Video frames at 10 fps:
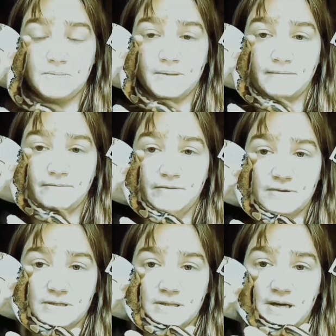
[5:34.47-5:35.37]
you're one of those
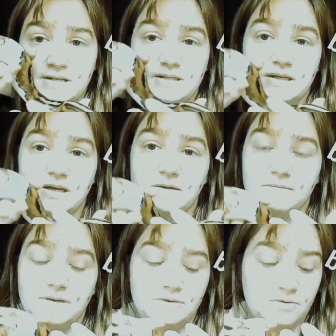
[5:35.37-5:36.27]
people that have a fear of
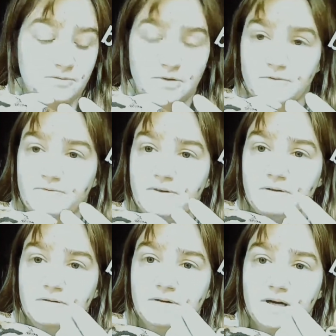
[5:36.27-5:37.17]
snakes, you can help get
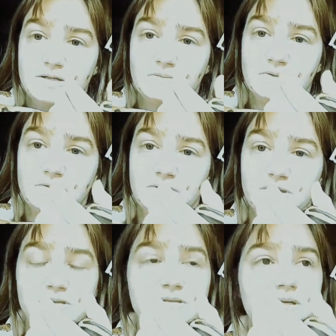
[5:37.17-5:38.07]
over your fear
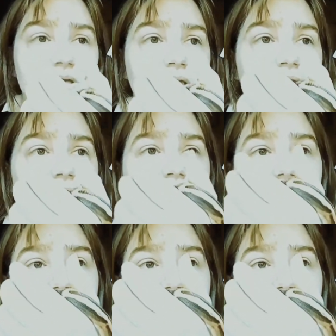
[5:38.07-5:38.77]
as we do this.